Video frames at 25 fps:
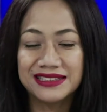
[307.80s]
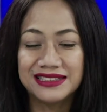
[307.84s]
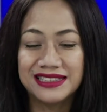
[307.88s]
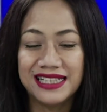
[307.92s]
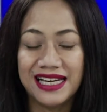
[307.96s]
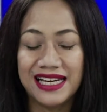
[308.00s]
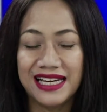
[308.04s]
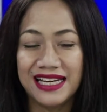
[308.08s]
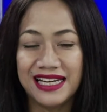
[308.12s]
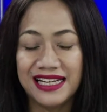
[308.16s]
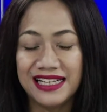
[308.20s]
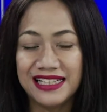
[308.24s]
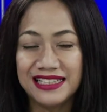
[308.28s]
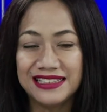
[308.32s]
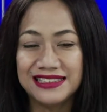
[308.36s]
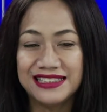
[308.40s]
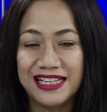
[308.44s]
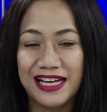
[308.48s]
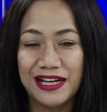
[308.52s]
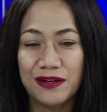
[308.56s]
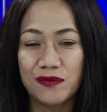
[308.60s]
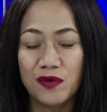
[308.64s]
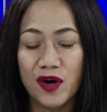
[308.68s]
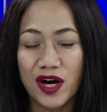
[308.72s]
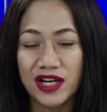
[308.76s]

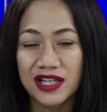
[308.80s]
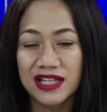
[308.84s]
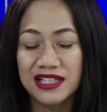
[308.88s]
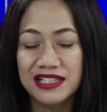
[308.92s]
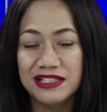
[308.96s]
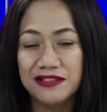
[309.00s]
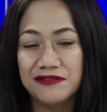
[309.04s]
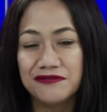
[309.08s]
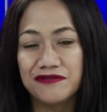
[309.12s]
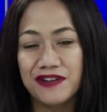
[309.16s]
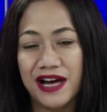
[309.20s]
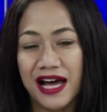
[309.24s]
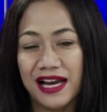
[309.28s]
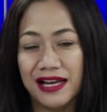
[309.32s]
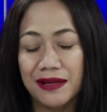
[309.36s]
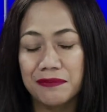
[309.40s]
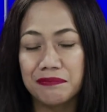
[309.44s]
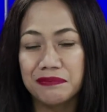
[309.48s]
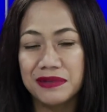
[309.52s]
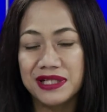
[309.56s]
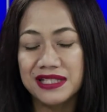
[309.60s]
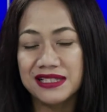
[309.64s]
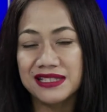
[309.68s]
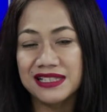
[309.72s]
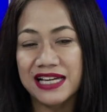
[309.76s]
they want to develop
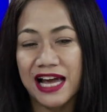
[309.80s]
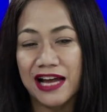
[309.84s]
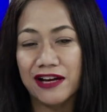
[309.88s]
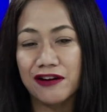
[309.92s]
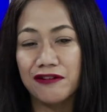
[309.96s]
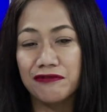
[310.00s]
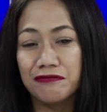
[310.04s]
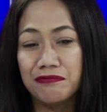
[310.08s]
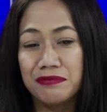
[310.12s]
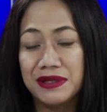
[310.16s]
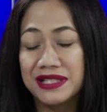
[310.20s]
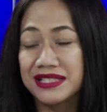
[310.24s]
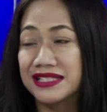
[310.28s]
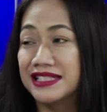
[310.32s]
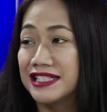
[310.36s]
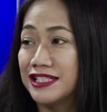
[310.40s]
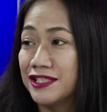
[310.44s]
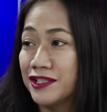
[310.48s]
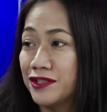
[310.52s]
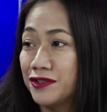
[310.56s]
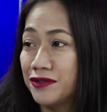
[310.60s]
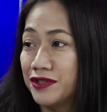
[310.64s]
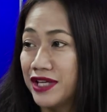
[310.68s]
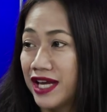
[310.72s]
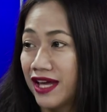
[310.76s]
this kind of
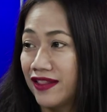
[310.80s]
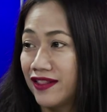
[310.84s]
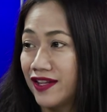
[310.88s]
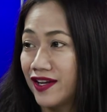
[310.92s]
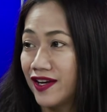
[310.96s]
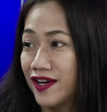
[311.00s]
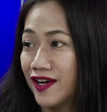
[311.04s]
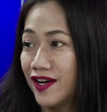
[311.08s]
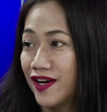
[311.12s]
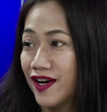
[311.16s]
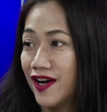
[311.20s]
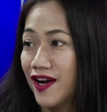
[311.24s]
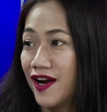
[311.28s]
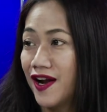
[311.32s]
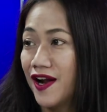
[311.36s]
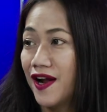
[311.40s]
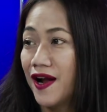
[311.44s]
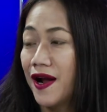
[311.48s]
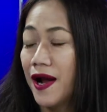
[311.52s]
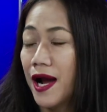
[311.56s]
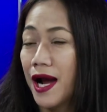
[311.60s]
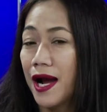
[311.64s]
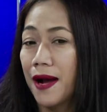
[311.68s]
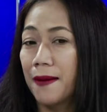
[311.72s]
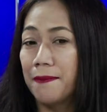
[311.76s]
business together,
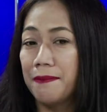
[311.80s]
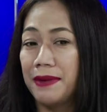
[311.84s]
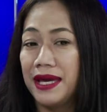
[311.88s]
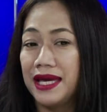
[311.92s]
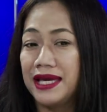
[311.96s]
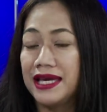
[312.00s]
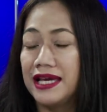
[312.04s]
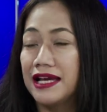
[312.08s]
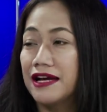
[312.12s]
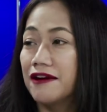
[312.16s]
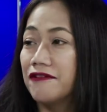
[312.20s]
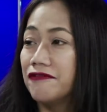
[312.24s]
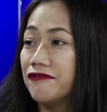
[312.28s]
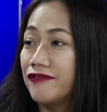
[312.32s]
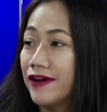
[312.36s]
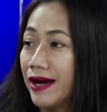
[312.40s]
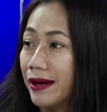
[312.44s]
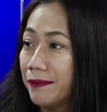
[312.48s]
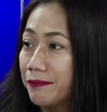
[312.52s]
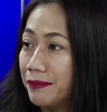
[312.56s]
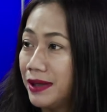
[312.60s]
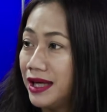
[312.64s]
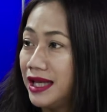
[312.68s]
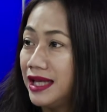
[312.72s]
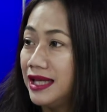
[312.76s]
making a
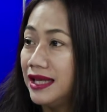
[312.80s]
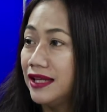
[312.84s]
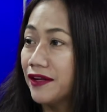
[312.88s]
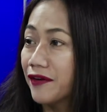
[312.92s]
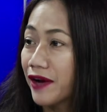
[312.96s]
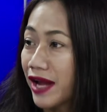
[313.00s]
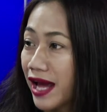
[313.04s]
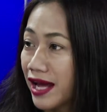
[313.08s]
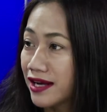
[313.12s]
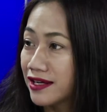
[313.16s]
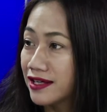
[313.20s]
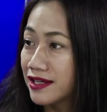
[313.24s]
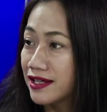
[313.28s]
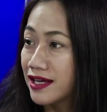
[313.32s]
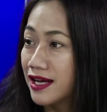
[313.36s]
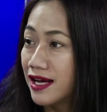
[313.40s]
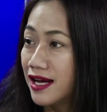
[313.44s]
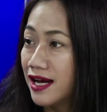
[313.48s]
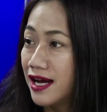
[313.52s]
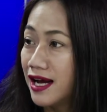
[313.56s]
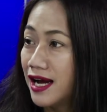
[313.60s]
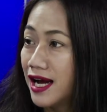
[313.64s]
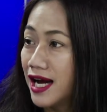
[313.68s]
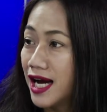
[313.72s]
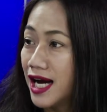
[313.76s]
family run
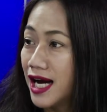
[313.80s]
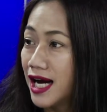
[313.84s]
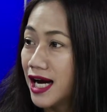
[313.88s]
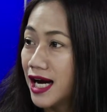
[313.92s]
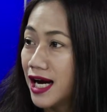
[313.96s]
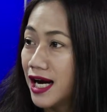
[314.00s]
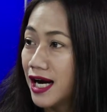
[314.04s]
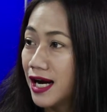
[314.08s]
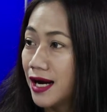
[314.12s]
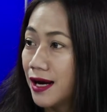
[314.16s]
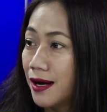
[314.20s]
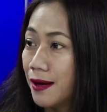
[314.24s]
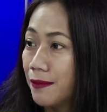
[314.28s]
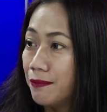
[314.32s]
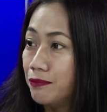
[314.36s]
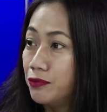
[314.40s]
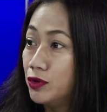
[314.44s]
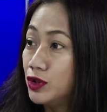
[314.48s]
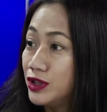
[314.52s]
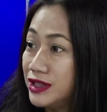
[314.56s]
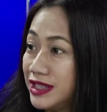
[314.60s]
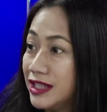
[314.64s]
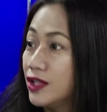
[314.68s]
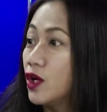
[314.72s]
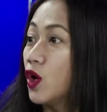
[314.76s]

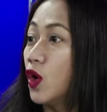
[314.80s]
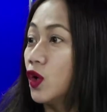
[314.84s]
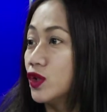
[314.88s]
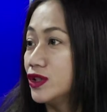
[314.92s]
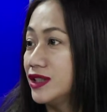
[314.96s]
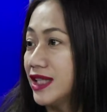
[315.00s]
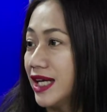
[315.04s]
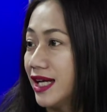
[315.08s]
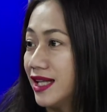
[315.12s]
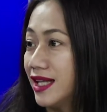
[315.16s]
boutique hotel.